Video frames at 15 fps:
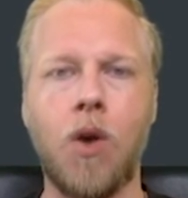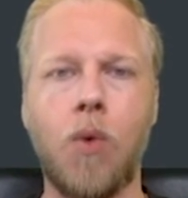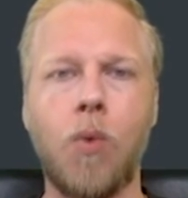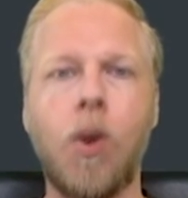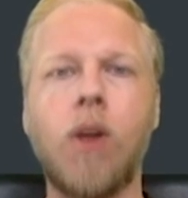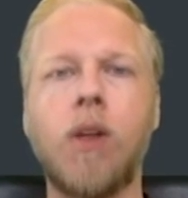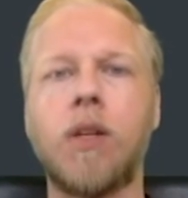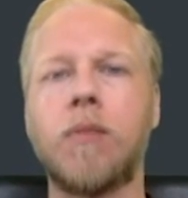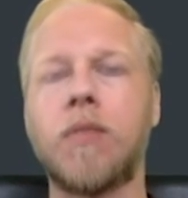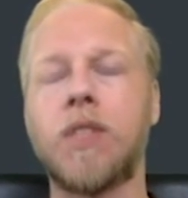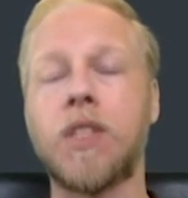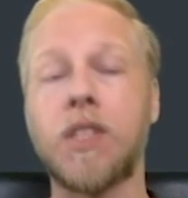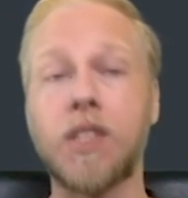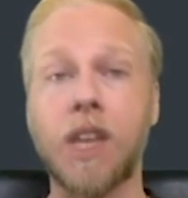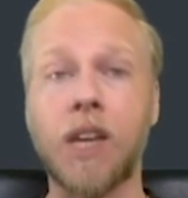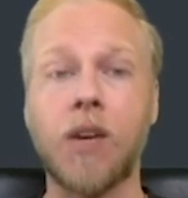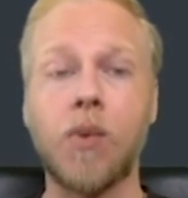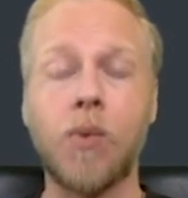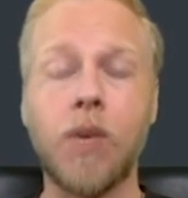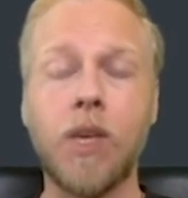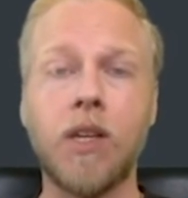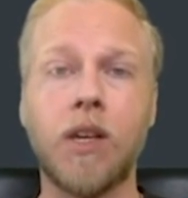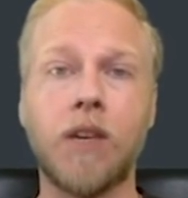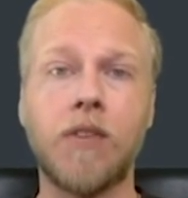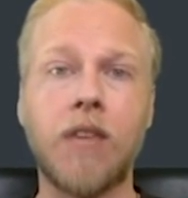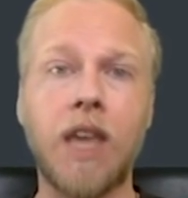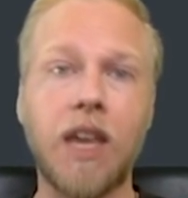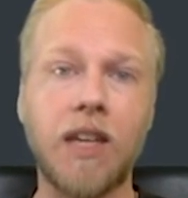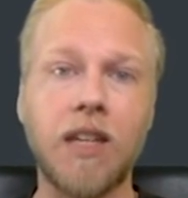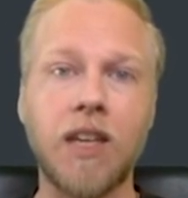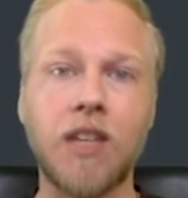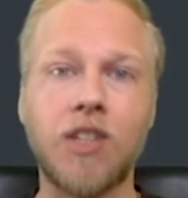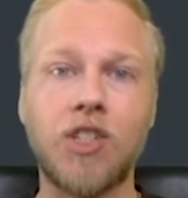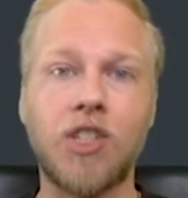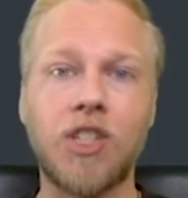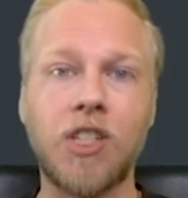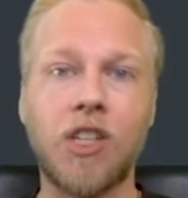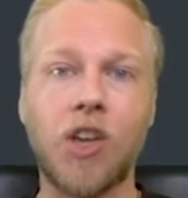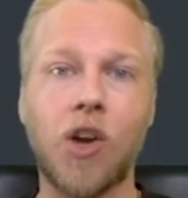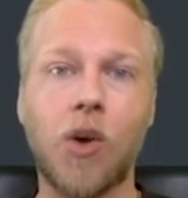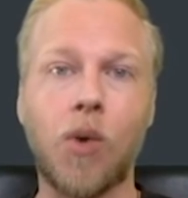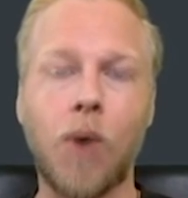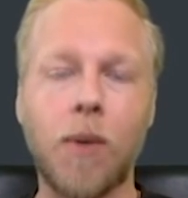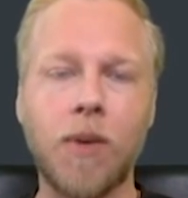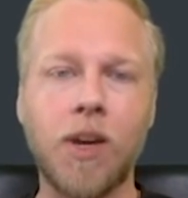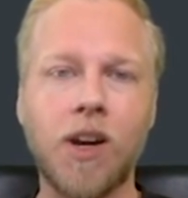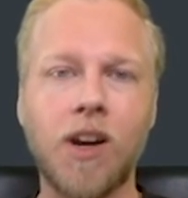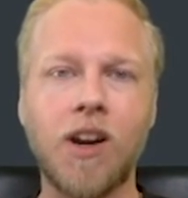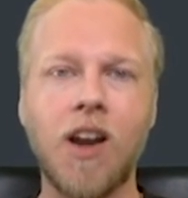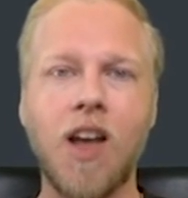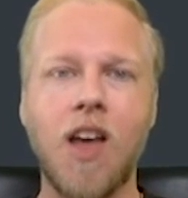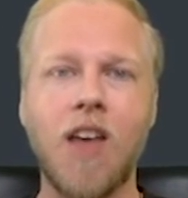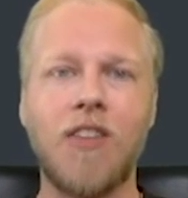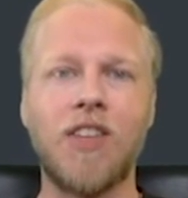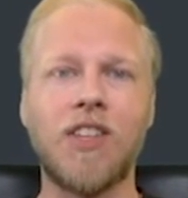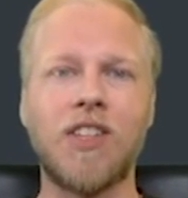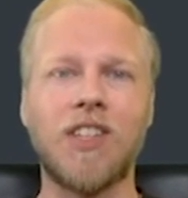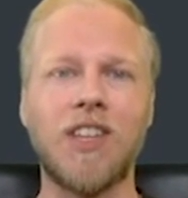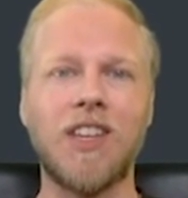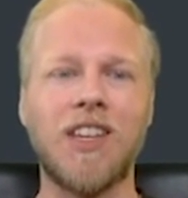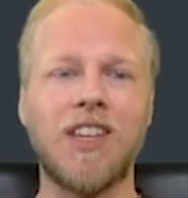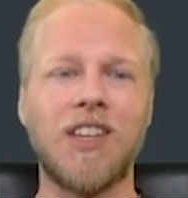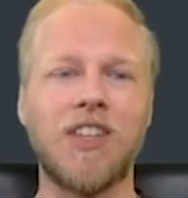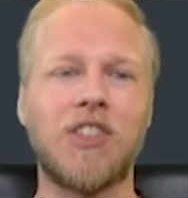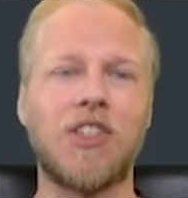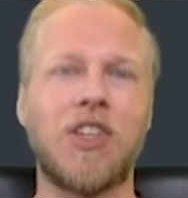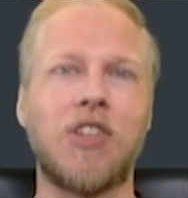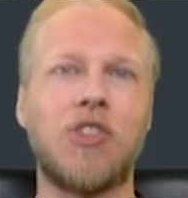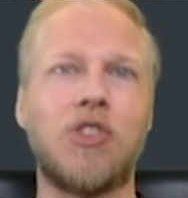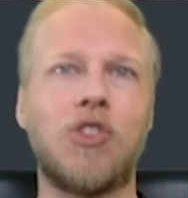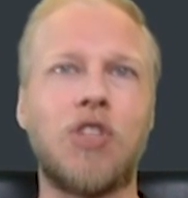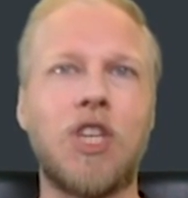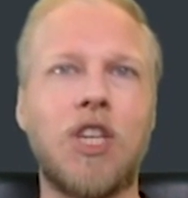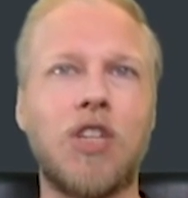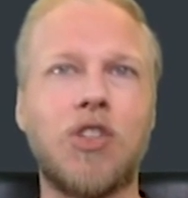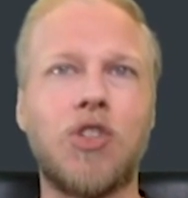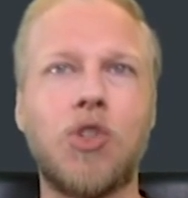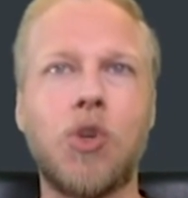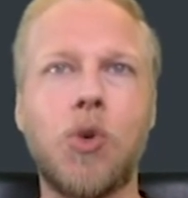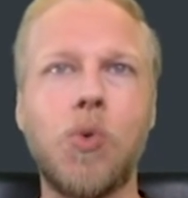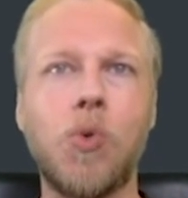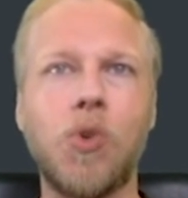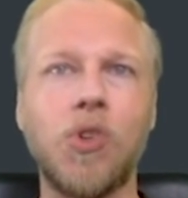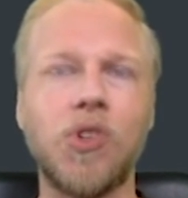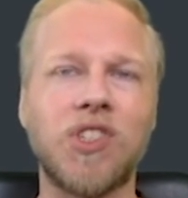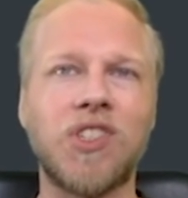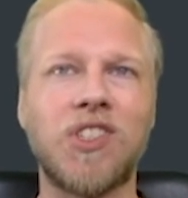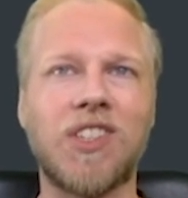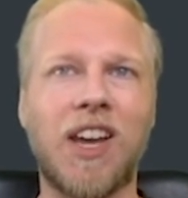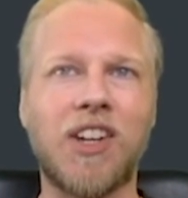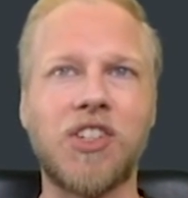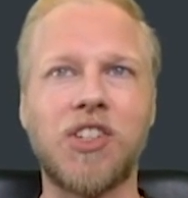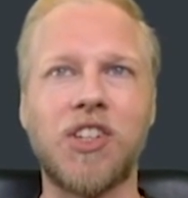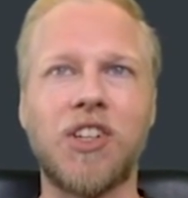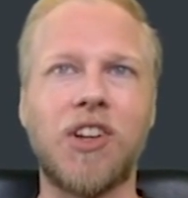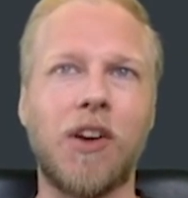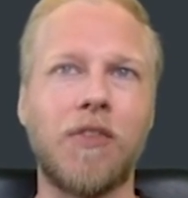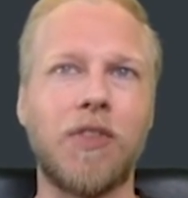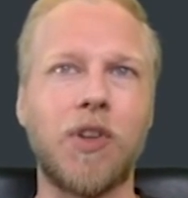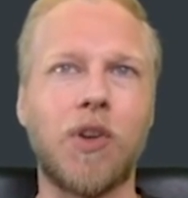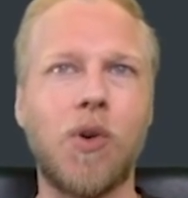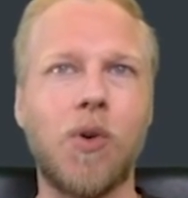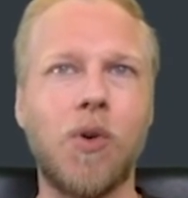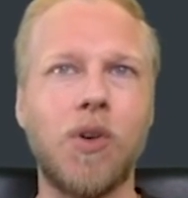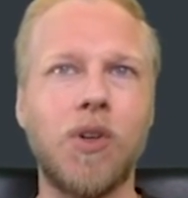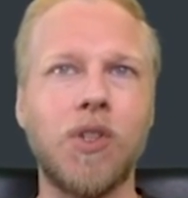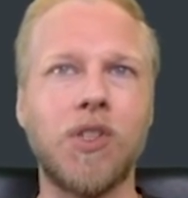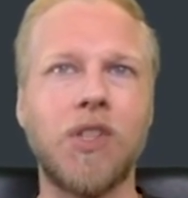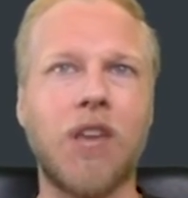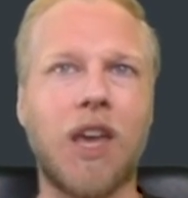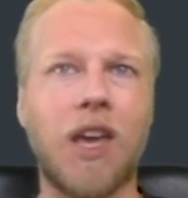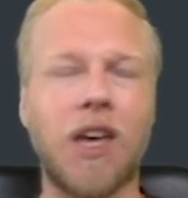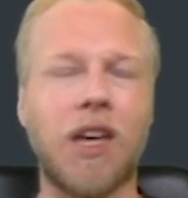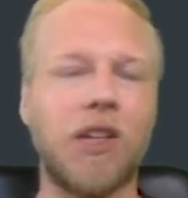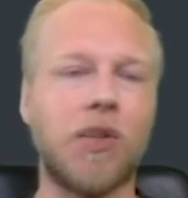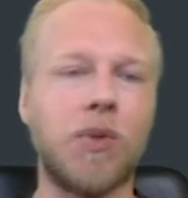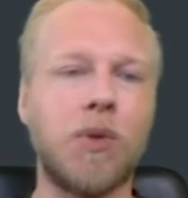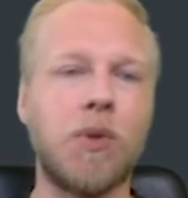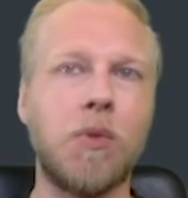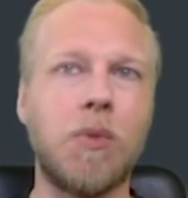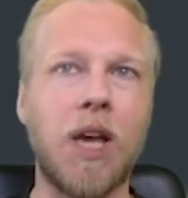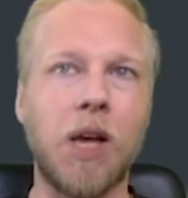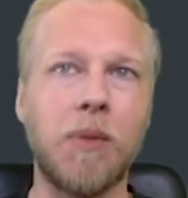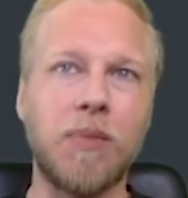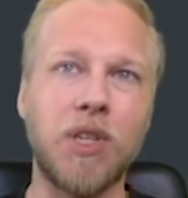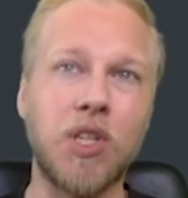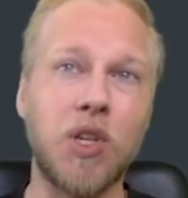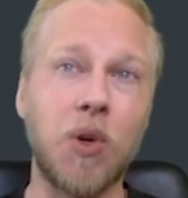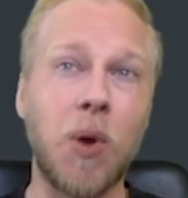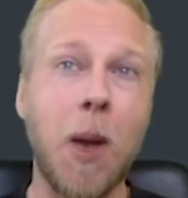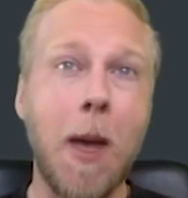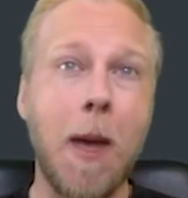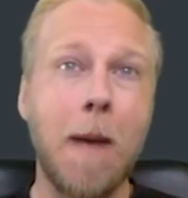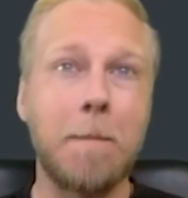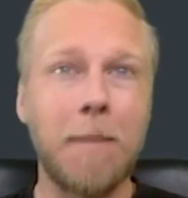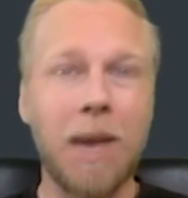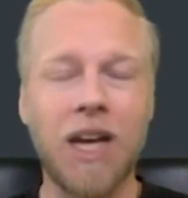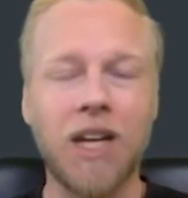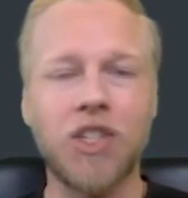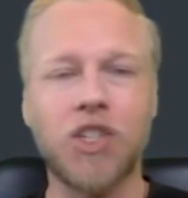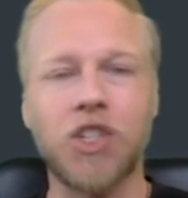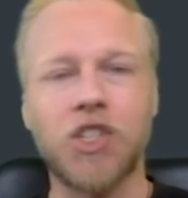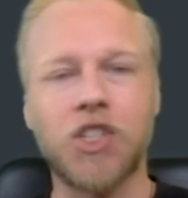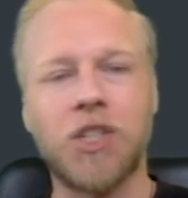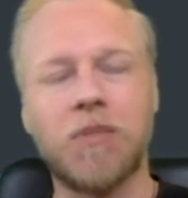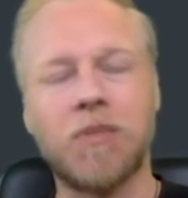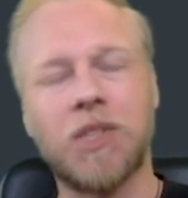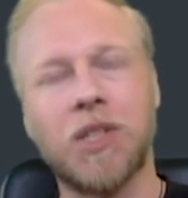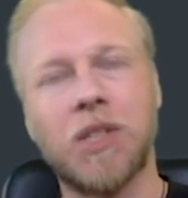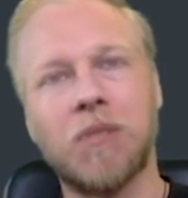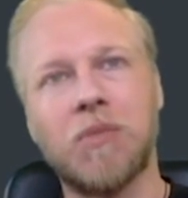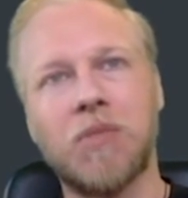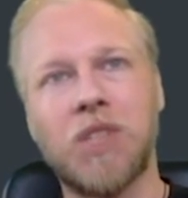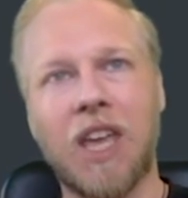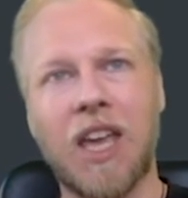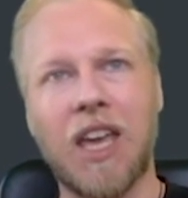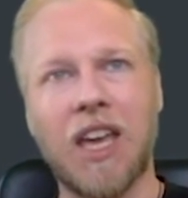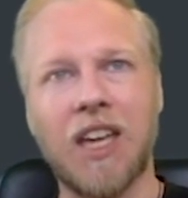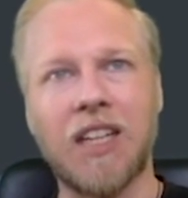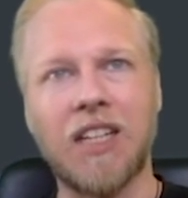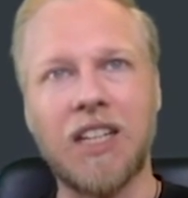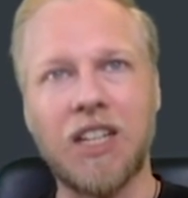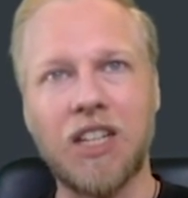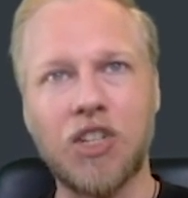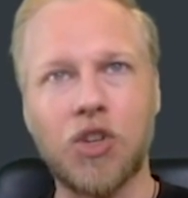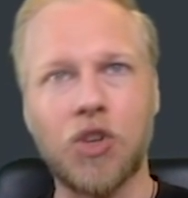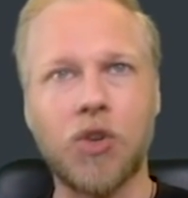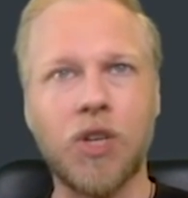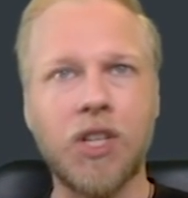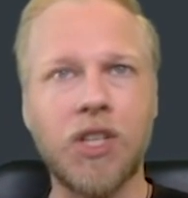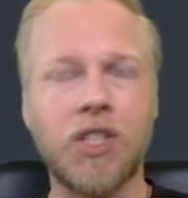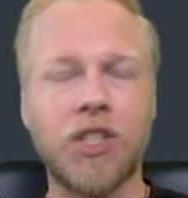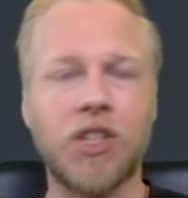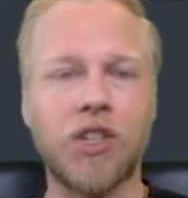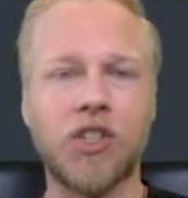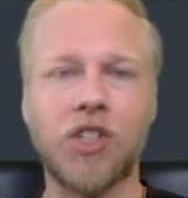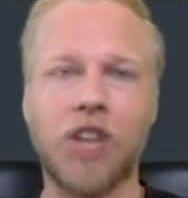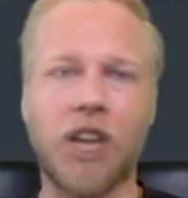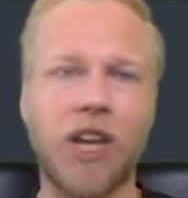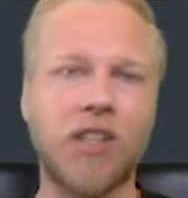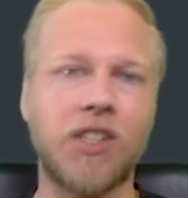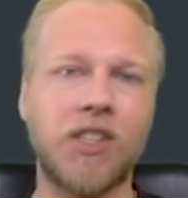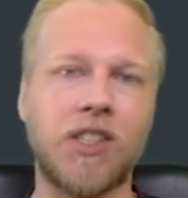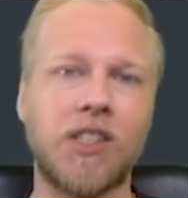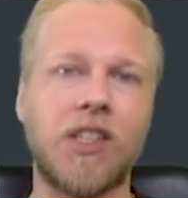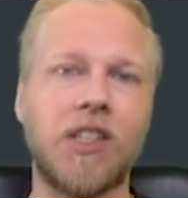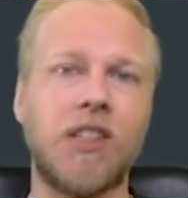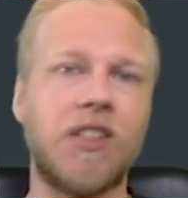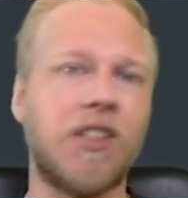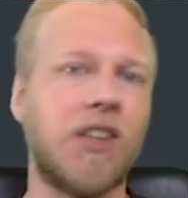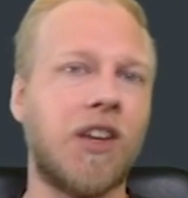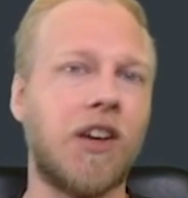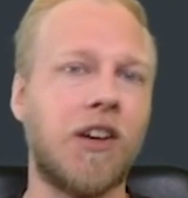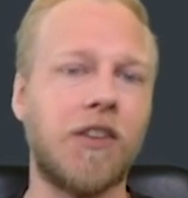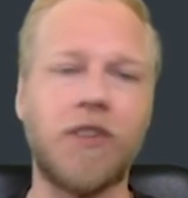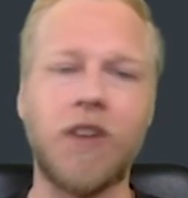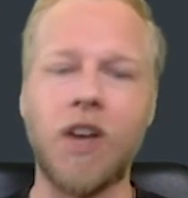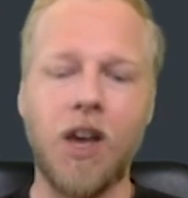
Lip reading: Welcome to the second week of the ADHD GO webinar. This is the tools section of the course, and we will be helping you manage your symptoms and increase your chances of